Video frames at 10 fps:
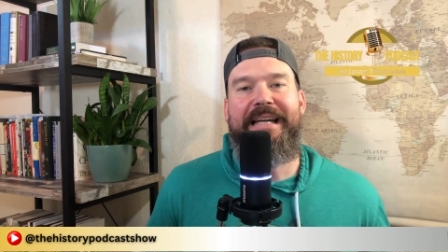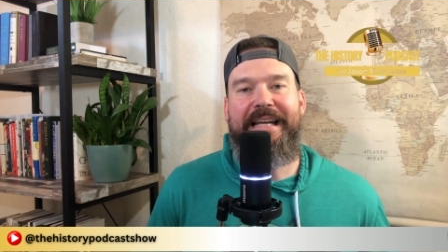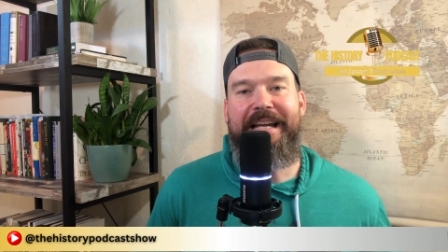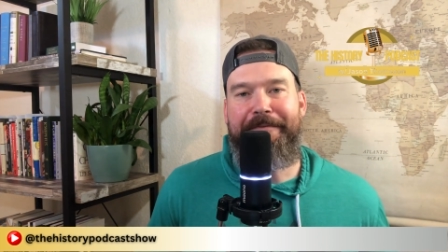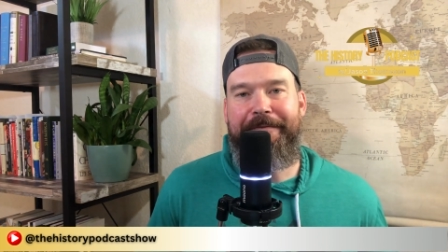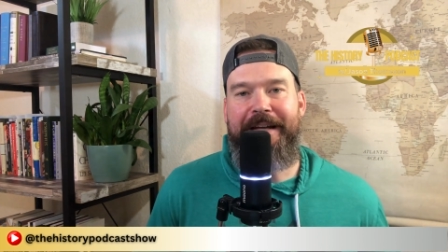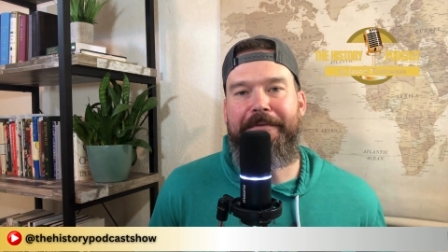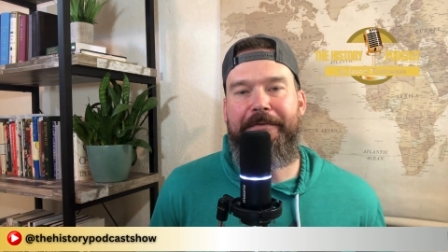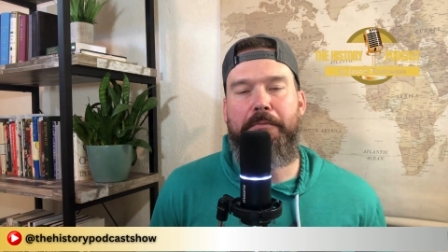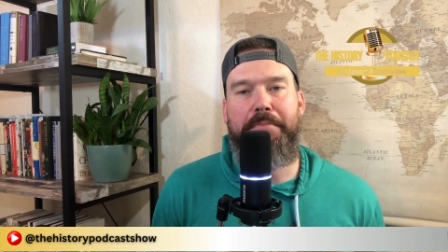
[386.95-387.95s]
In a
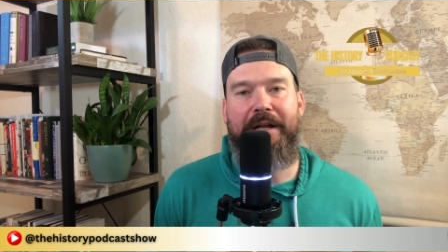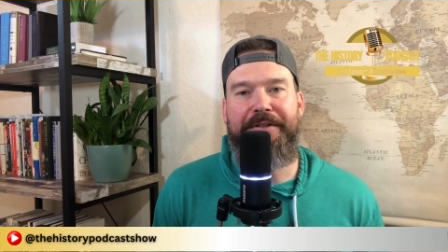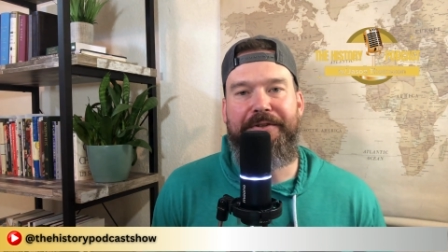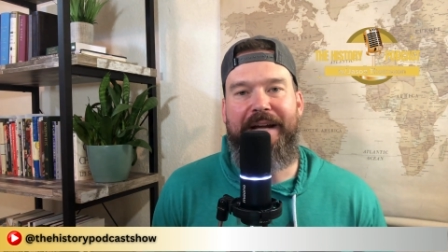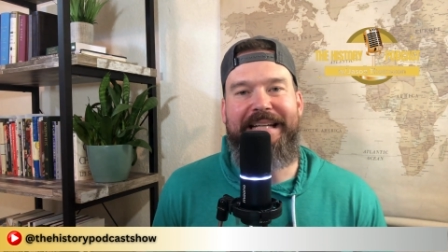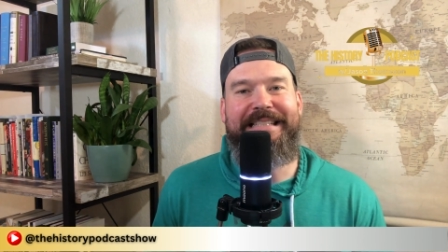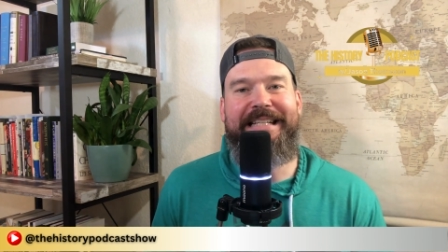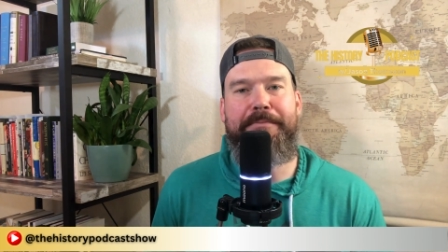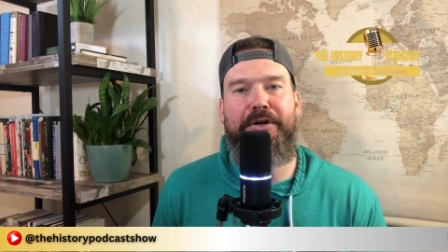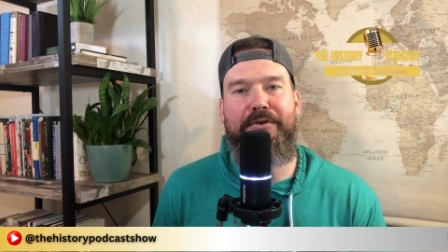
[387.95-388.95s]
fateful blunder, a
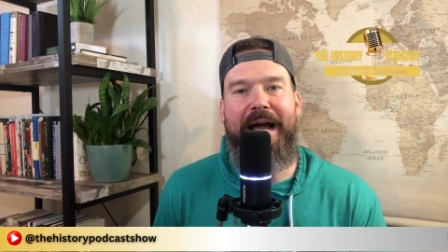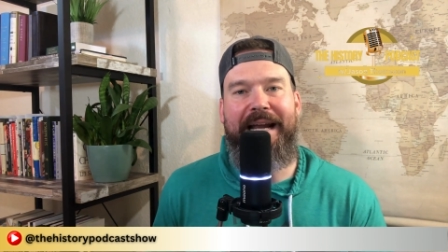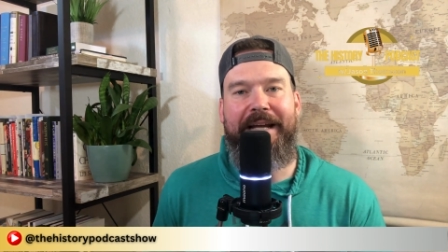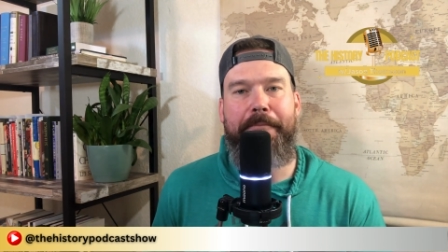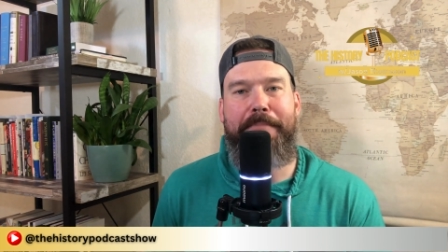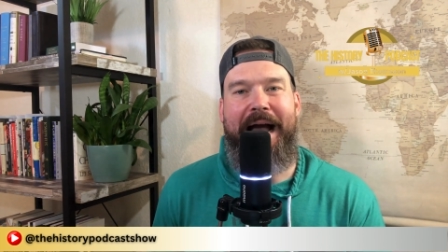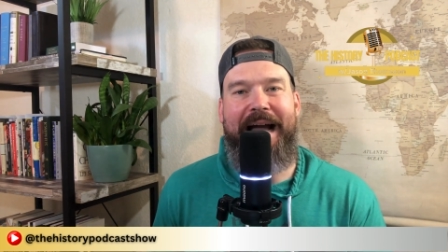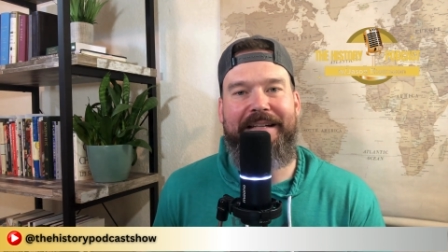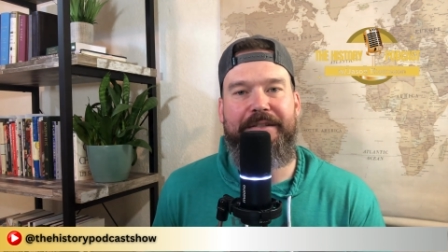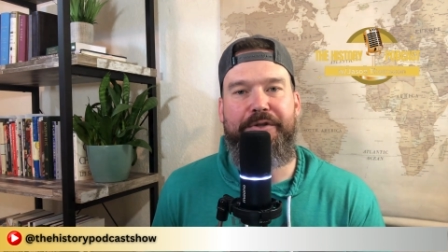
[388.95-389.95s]

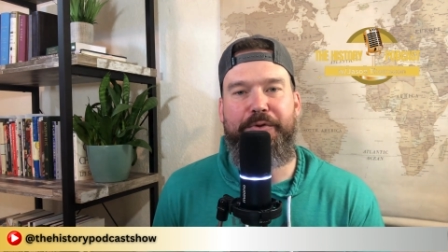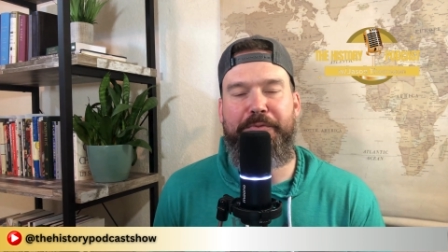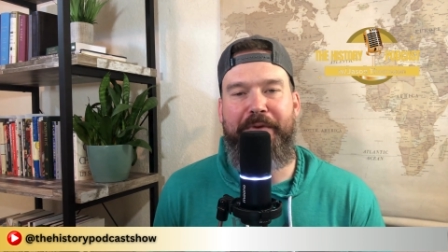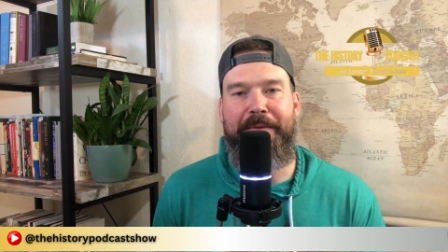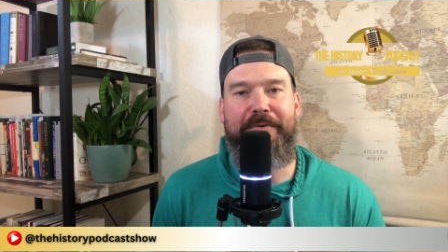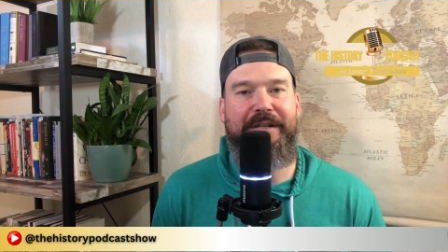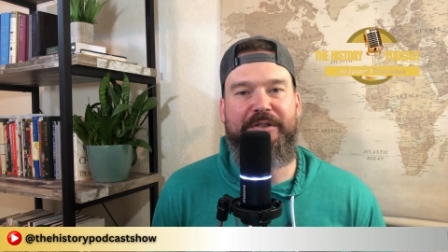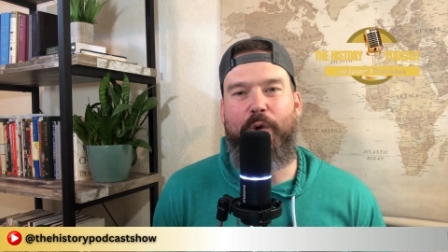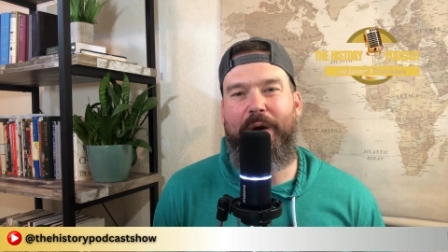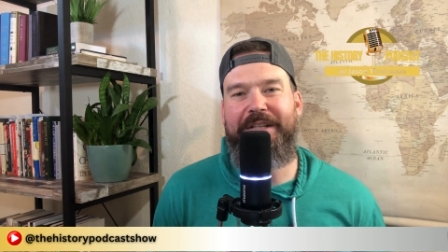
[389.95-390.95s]
Democratic-backed newspaper
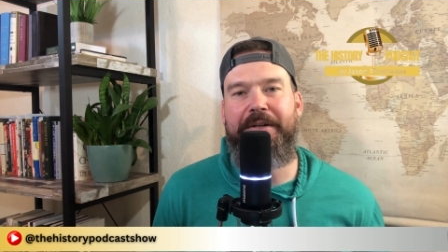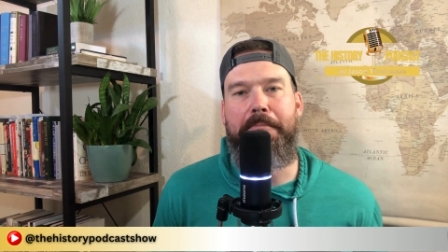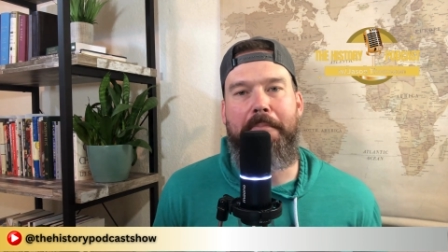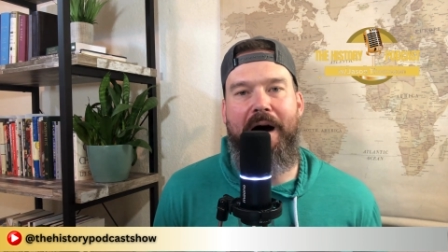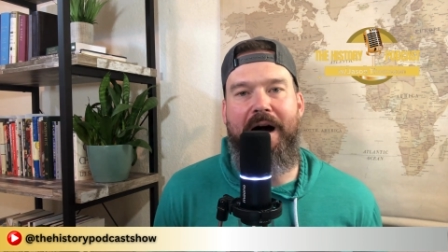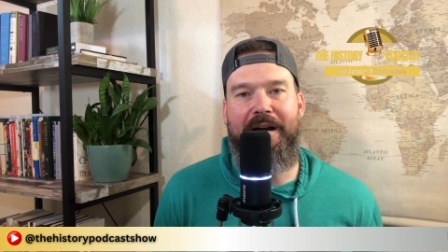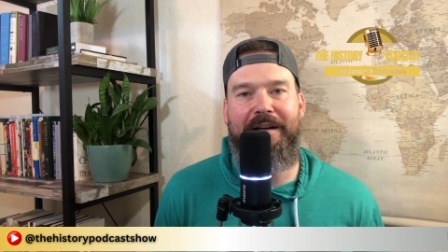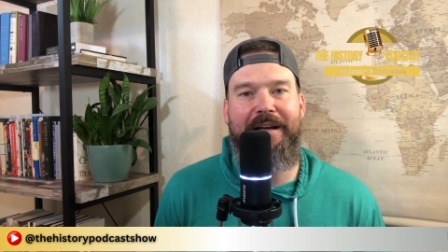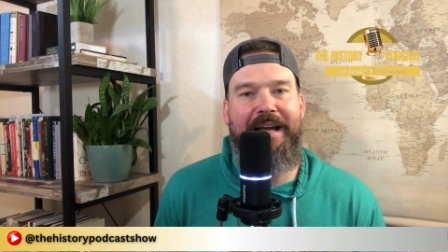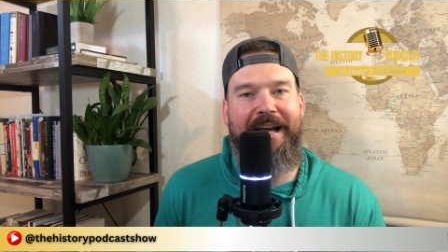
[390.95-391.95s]
is going to
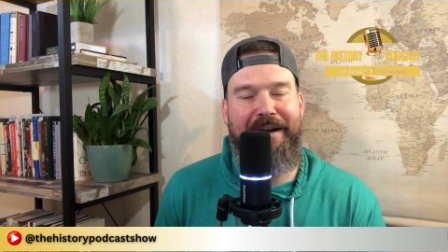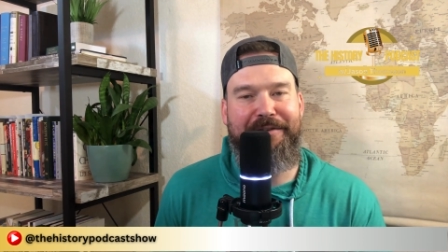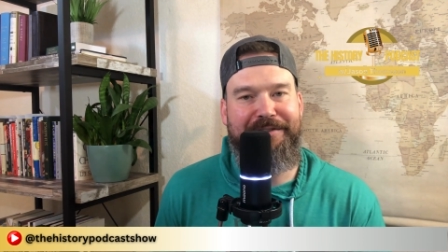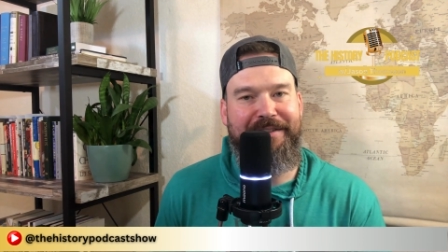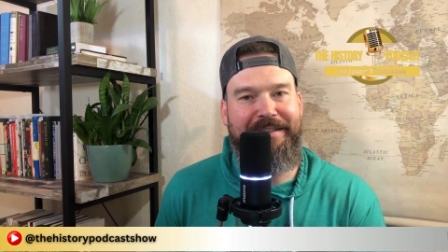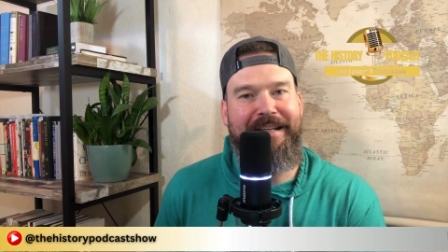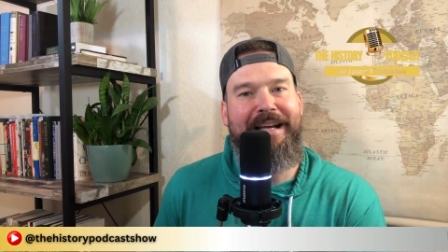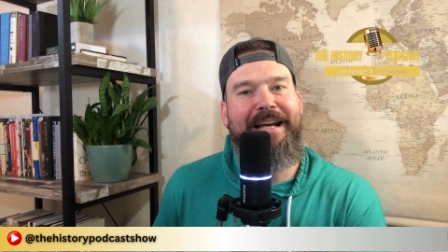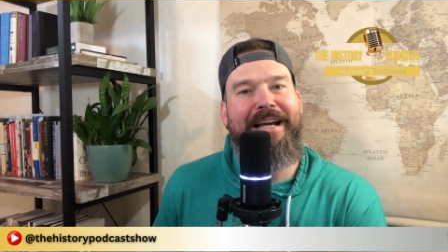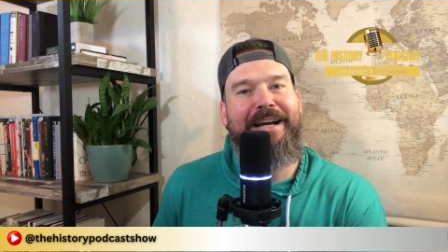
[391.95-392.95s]
mock Harrison,
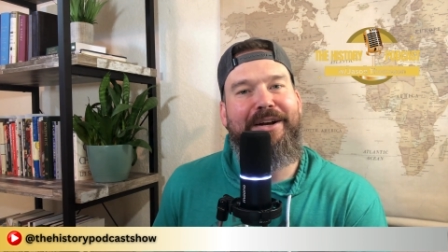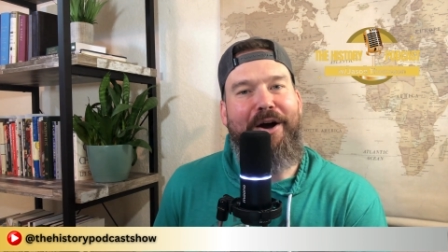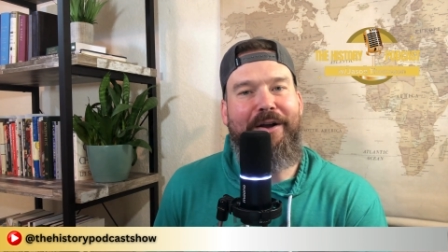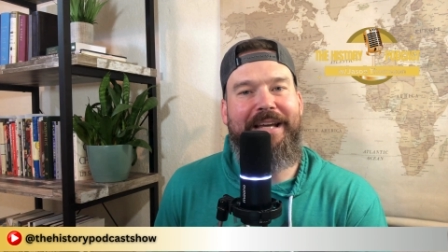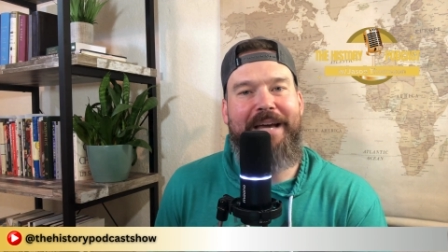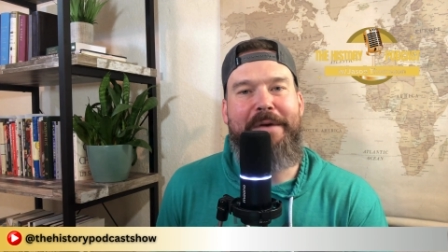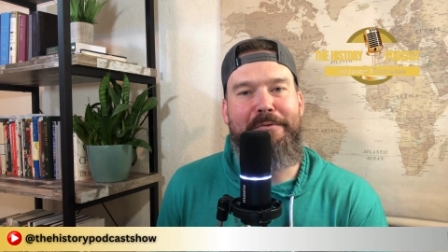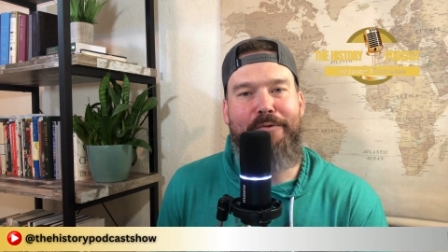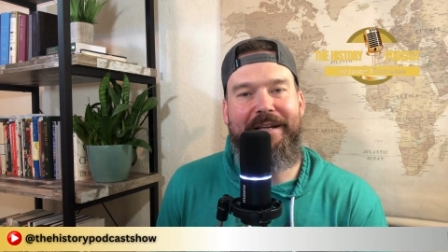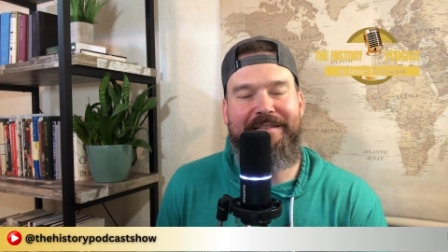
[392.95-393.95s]
calling him
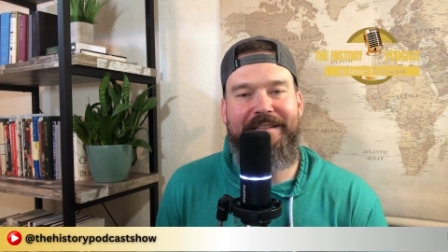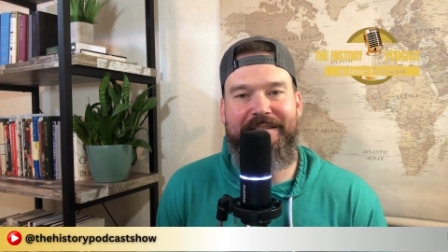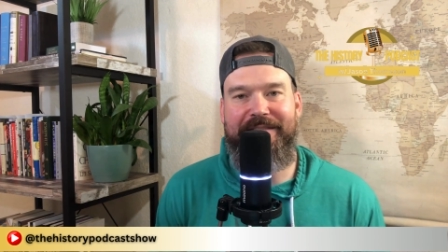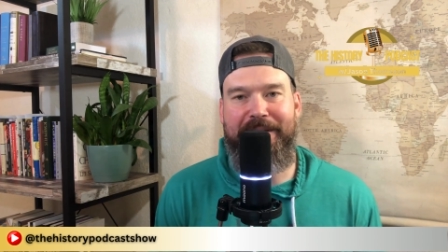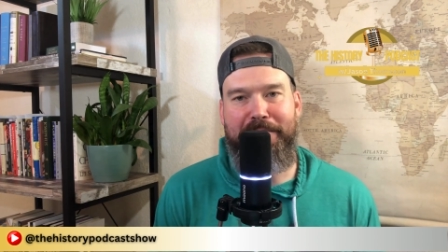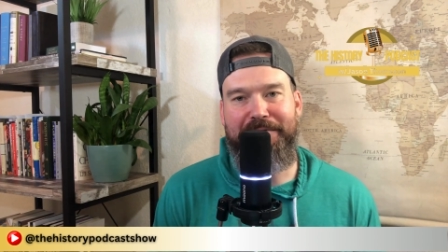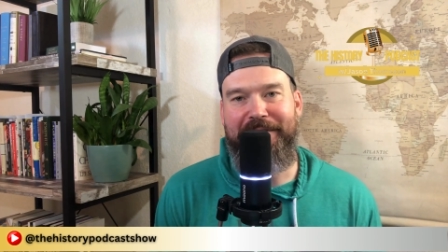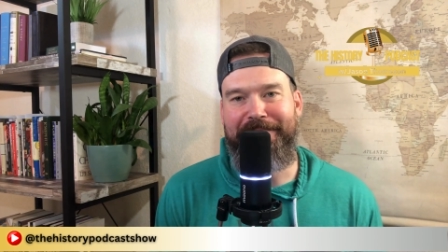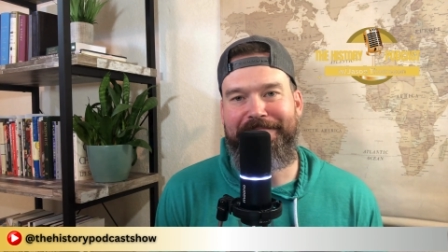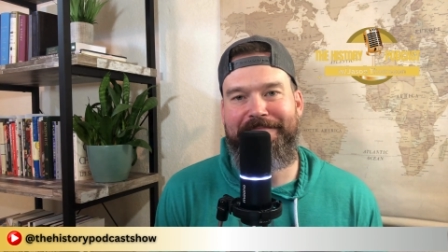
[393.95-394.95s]
a rustic
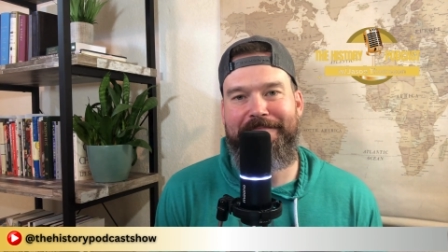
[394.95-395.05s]
simpleton,